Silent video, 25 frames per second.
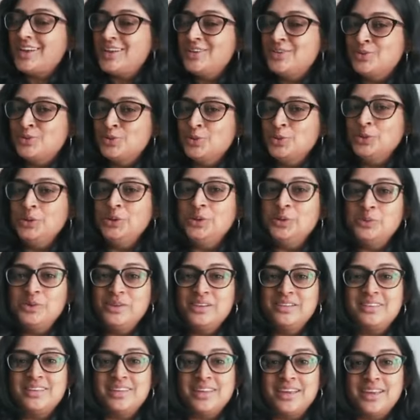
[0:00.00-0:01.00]
Soon you
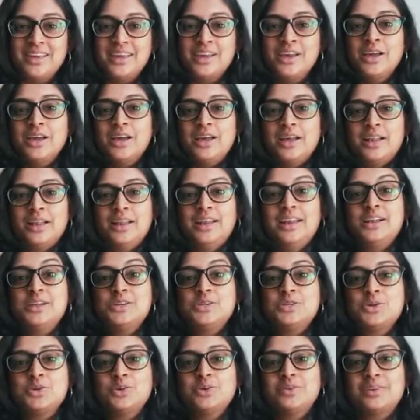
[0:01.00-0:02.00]
will see little
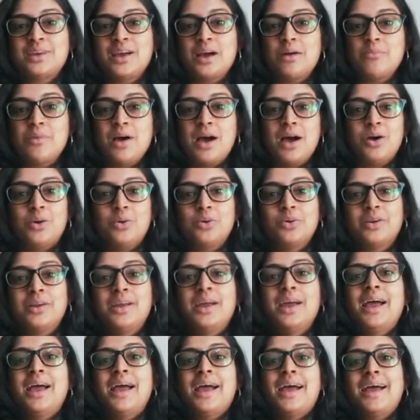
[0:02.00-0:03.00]
shoots come
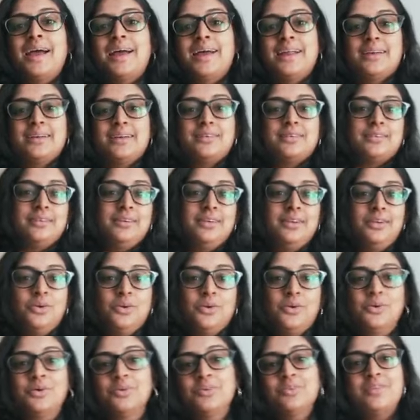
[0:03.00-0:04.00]
out and
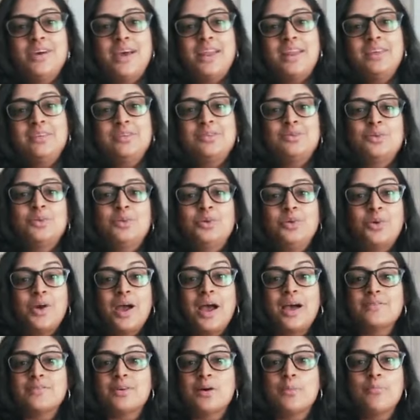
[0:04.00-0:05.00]
very soon you
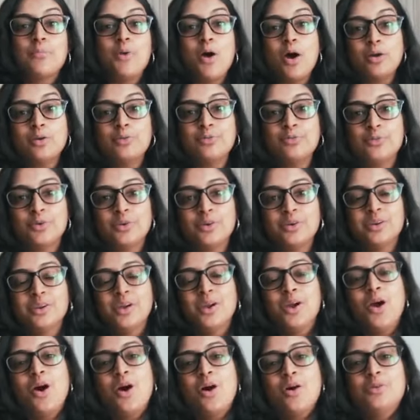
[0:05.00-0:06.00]
have a pot full
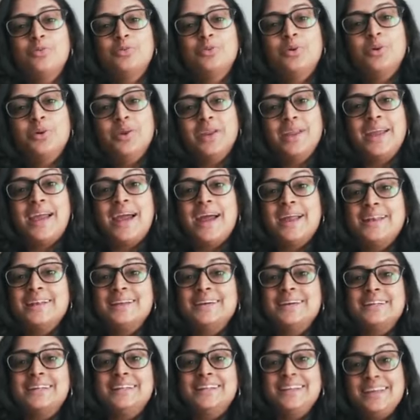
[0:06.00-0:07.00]
of
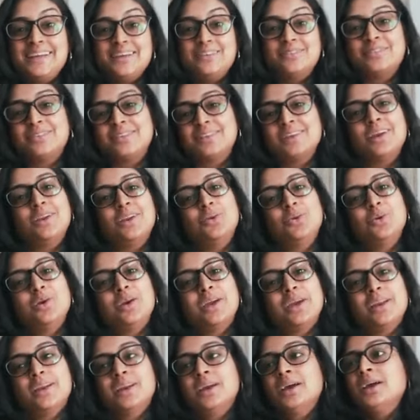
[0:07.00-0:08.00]
coriander leaves that you
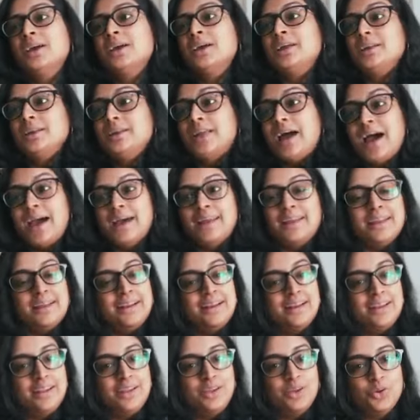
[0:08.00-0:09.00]
can
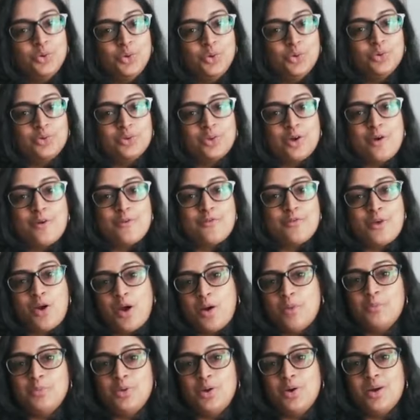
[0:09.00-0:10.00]
directly use
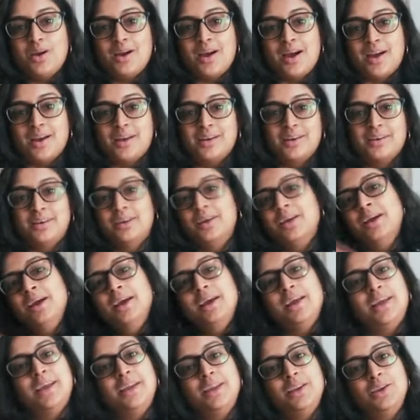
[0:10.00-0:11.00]
from your garden
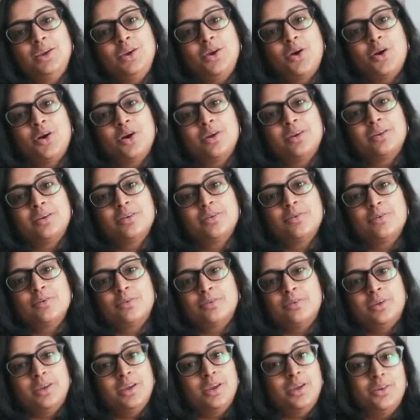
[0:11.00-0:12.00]
in your
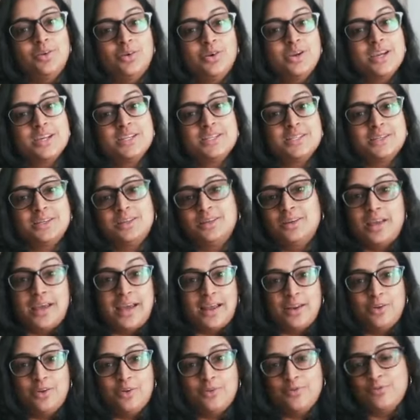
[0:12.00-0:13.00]
kitchen
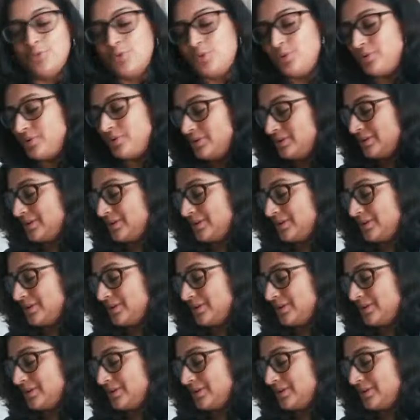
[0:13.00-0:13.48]
and your food,